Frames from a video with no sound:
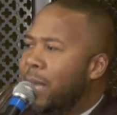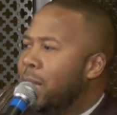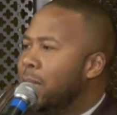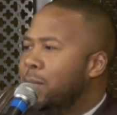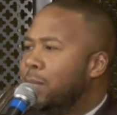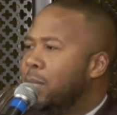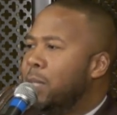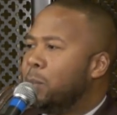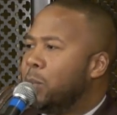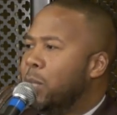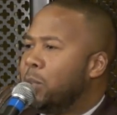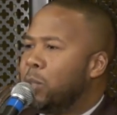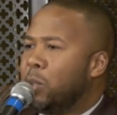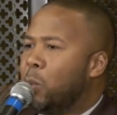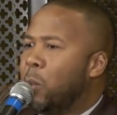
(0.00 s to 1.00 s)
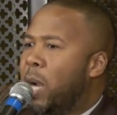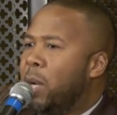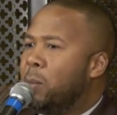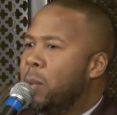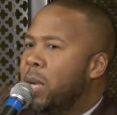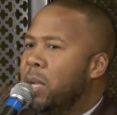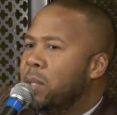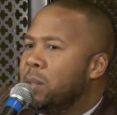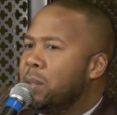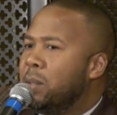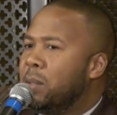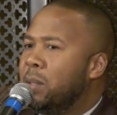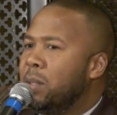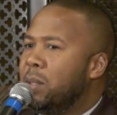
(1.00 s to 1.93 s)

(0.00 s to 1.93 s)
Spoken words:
they didn't see themselves as a white race.